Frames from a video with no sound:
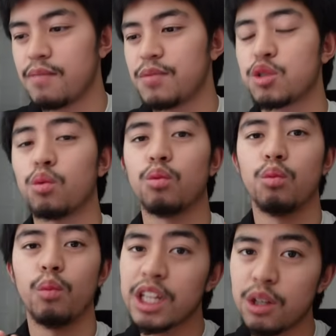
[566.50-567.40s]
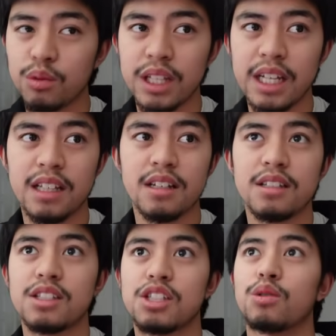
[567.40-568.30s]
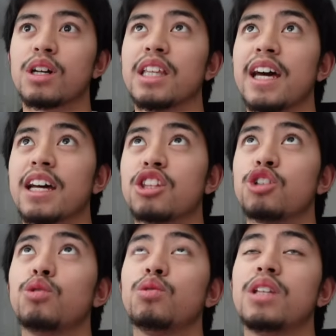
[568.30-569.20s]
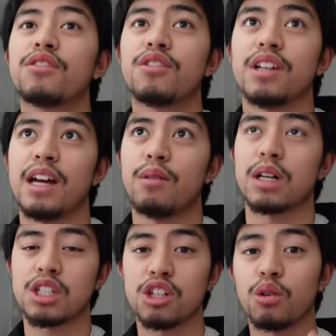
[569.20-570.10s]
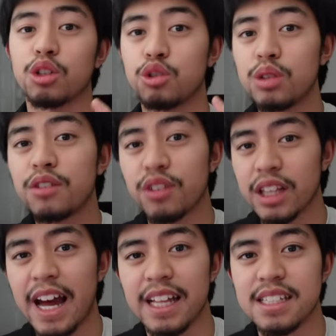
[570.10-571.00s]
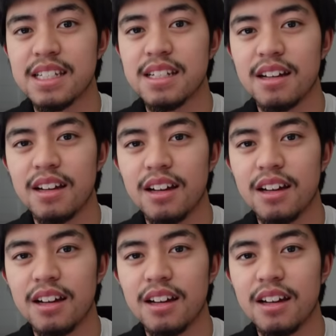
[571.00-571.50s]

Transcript: So what do you need to connect two different networks or two different LANs?